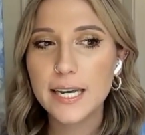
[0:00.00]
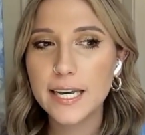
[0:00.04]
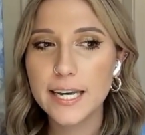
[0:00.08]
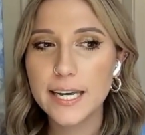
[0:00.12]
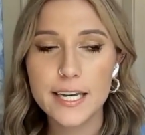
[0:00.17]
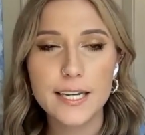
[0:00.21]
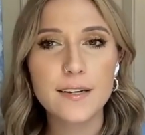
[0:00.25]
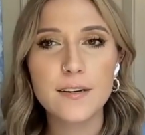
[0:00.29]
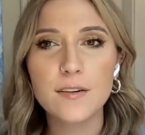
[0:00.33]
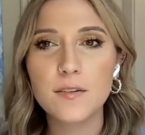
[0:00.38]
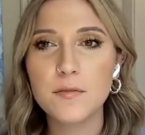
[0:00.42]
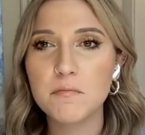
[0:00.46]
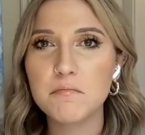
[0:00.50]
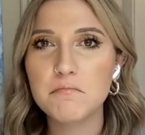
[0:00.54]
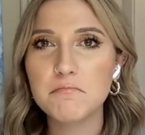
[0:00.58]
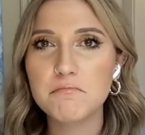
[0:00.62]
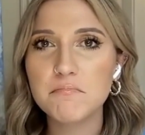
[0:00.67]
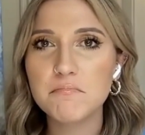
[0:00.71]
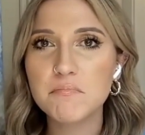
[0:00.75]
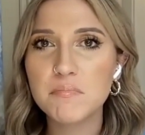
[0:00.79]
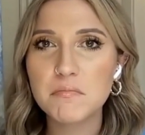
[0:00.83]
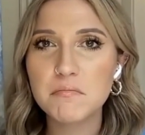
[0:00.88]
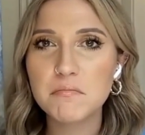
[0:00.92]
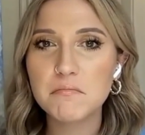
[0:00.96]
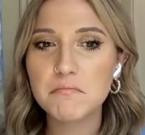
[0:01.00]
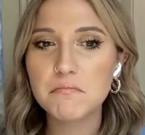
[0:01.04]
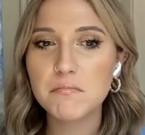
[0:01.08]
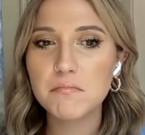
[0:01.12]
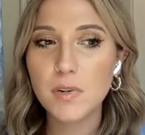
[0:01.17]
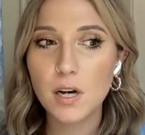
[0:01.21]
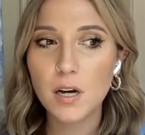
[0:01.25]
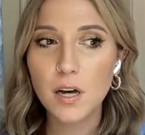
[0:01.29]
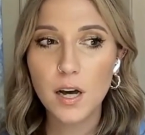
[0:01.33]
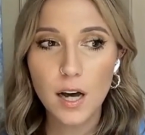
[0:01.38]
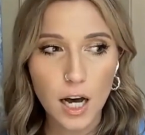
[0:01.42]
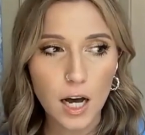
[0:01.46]
in
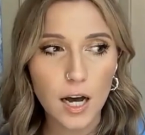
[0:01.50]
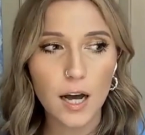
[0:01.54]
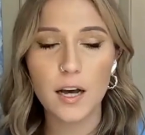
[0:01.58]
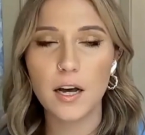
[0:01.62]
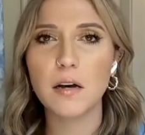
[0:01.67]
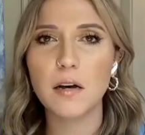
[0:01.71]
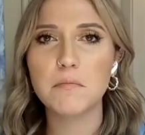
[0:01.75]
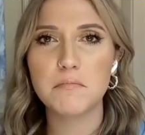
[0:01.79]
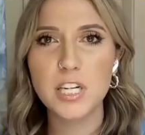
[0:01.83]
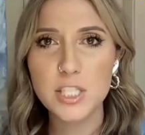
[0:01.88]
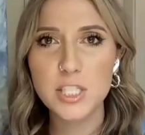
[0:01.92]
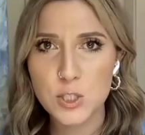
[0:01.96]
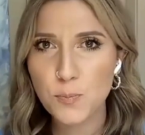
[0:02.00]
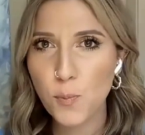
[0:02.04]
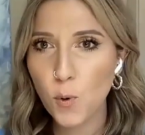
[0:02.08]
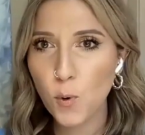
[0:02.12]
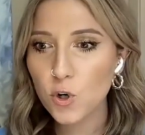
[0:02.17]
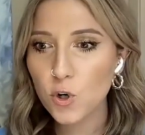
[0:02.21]
an